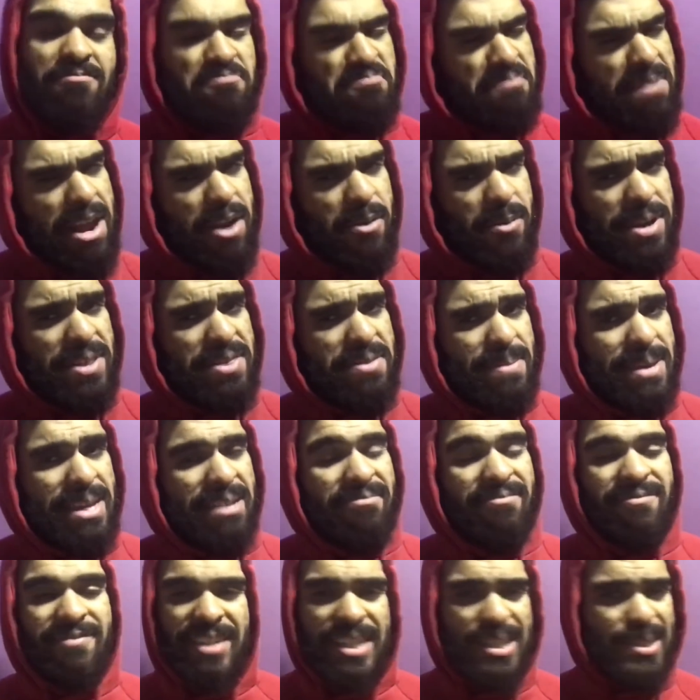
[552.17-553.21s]
Bear with me,
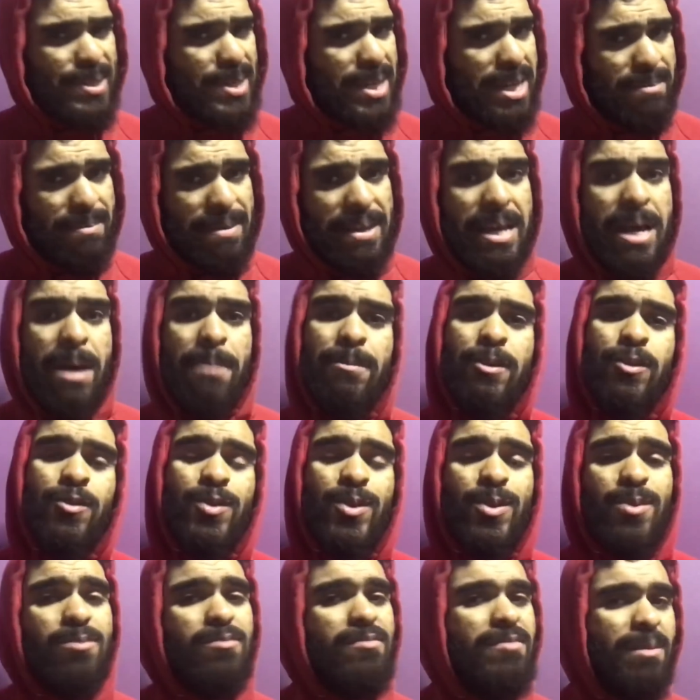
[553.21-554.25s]
it's going to be coming
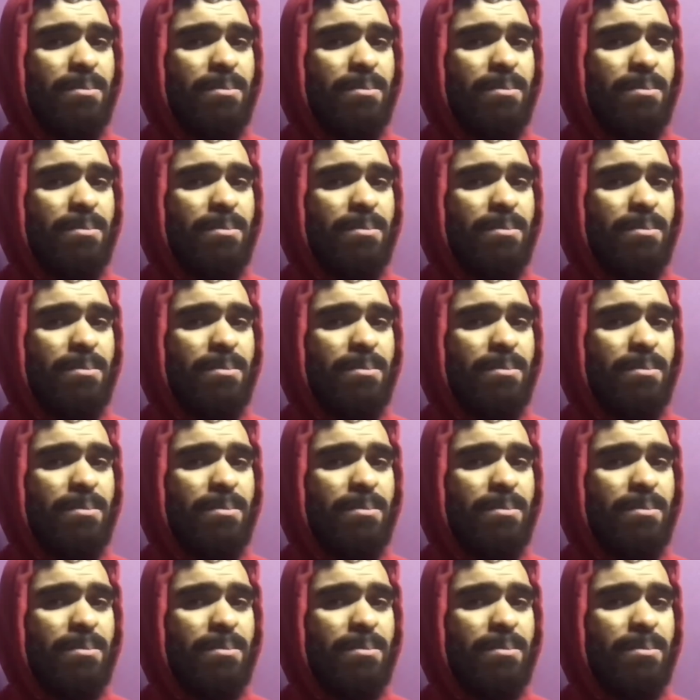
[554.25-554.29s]
soon.